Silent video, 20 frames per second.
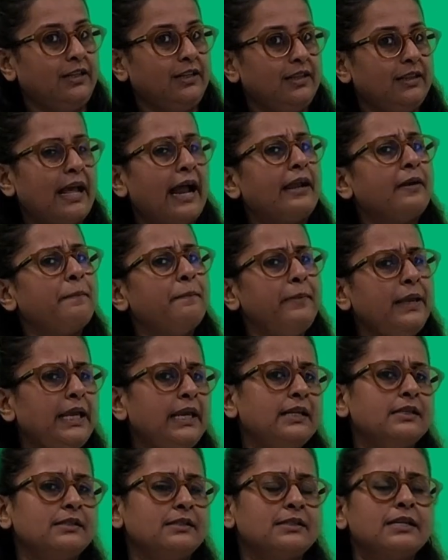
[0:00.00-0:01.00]
That
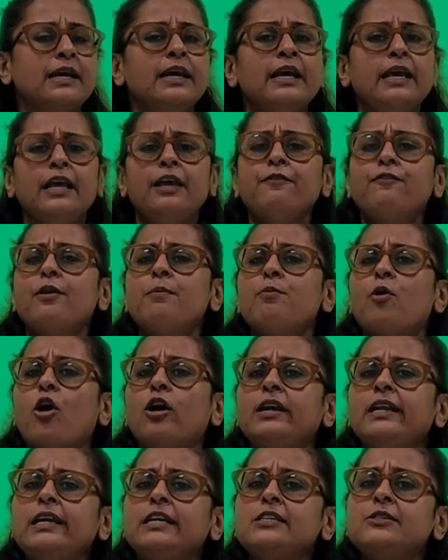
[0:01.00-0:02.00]
means if a
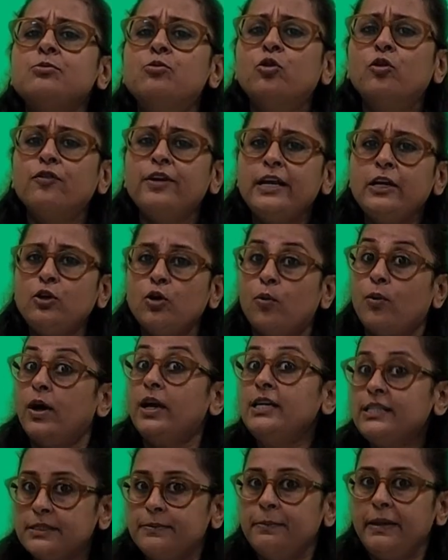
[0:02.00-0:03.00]
body is moving
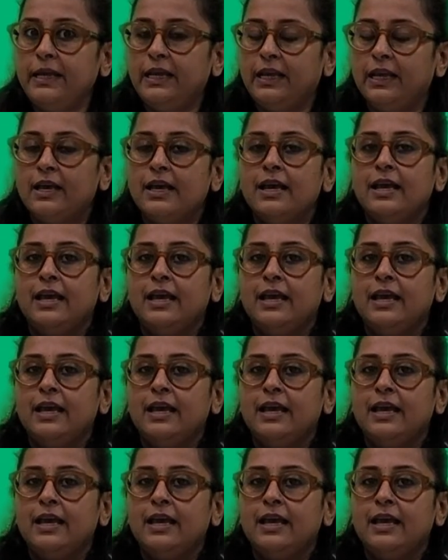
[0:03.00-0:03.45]
towards me,